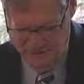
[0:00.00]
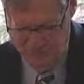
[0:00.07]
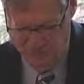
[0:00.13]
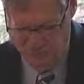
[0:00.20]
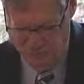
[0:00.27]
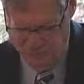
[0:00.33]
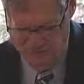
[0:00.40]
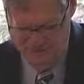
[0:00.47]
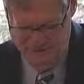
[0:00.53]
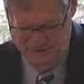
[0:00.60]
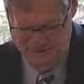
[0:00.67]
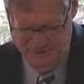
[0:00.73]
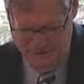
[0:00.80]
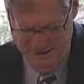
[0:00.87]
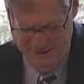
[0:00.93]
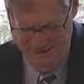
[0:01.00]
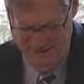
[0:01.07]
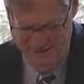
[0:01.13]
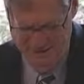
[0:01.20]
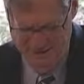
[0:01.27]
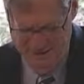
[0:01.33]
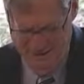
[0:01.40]
towards the
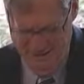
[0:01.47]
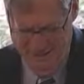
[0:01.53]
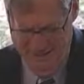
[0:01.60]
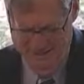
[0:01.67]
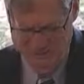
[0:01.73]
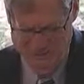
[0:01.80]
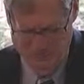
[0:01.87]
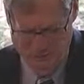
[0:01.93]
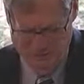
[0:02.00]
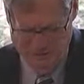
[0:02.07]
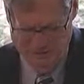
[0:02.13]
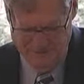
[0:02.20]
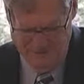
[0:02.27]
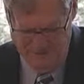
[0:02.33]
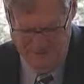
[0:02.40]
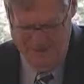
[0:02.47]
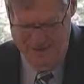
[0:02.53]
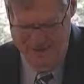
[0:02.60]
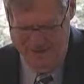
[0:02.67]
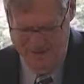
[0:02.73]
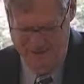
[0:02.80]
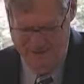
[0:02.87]
natives as towards the
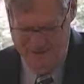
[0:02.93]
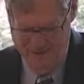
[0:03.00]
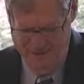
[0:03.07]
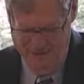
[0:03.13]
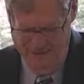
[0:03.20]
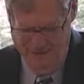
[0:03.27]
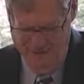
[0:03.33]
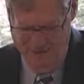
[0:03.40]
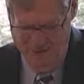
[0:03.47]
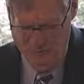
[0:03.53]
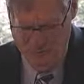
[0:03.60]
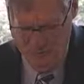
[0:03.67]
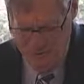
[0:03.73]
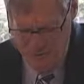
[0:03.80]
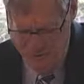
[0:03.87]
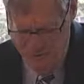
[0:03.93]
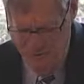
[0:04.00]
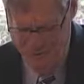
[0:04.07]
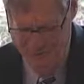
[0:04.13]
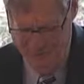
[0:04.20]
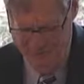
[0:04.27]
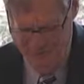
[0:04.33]
fact that we
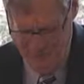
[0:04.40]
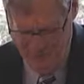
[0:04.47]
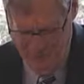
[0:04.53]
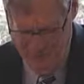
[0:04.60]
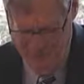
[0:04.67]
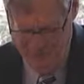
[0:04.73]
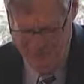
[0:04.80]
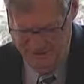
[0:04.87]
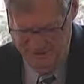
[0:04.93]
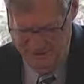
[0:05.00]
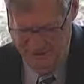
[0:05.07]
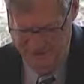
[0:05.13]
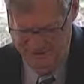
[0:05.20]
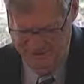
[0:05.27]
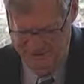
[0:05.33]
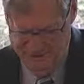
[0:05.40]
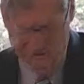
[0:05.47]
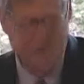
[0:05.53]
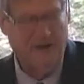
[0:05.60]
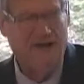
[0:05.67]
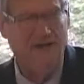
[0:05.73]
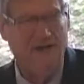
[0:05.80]
really have not
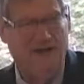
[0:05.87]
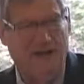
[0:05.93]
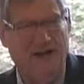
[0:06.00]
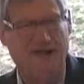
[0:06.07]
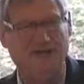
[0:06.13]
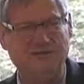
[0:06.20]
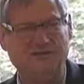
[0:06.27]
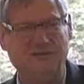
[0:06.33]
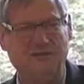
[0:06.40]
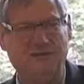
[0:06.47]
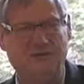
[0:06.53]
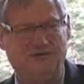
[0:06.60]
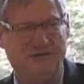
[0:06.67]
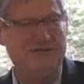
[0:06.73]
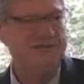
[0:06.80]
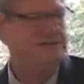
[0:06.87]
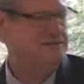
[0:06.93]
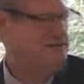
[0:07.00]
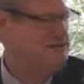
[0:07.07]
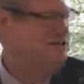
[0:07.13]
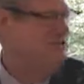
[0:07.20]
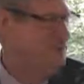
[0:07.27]
set our minds to address
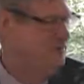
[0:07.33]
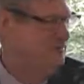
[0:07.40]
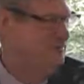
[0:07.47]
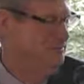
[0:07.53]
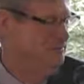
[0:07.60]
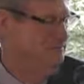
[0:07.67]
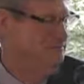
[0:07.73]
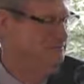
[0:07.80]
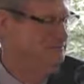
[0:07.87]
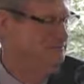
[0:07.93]
this problem."